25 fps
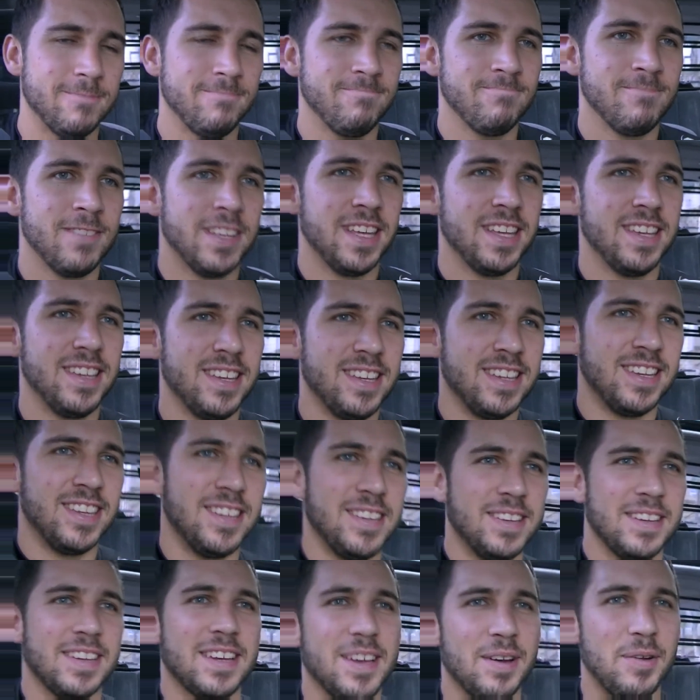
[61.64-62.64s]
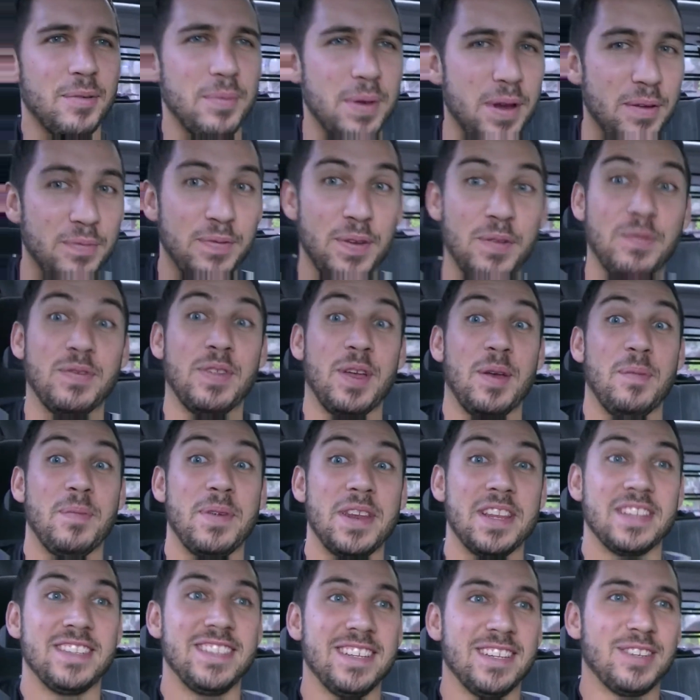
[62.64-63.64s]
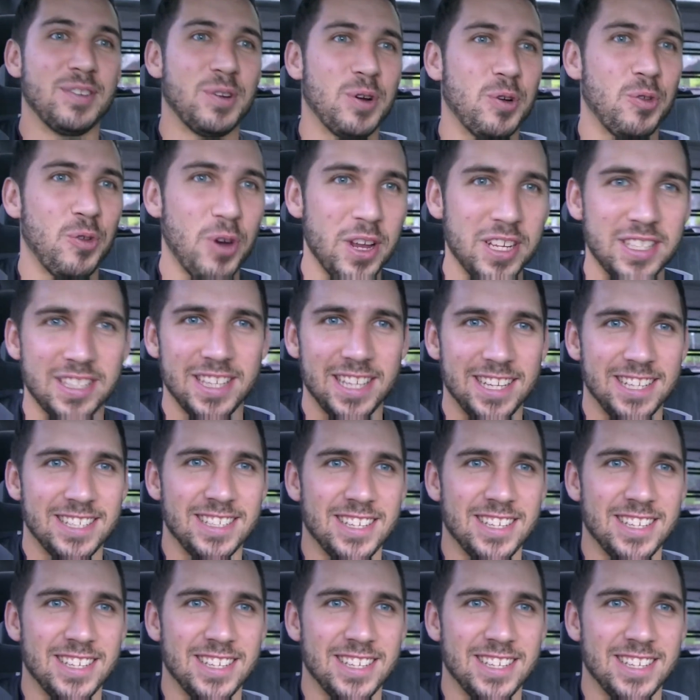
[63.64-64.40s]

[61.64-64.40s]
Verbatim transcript: I'm about 15 minutes into a wrestling